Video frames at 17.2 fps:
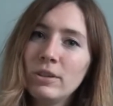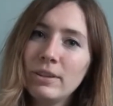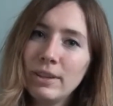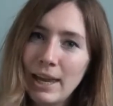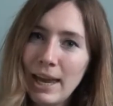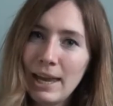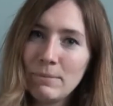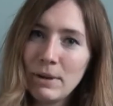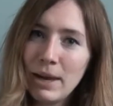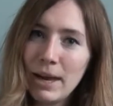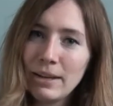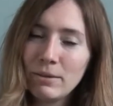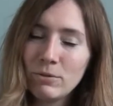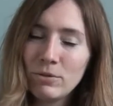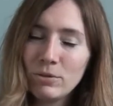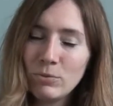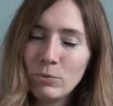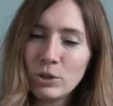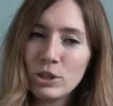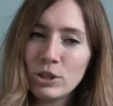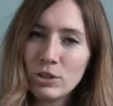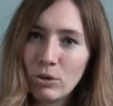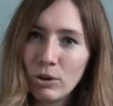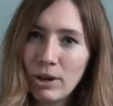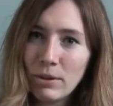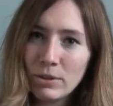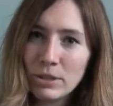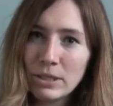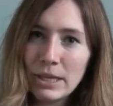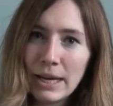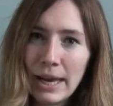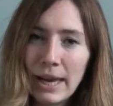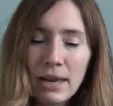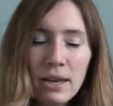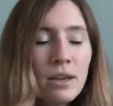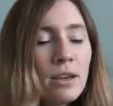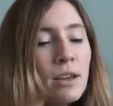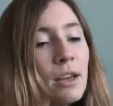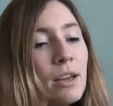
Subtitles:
the game yet, which has gone out today,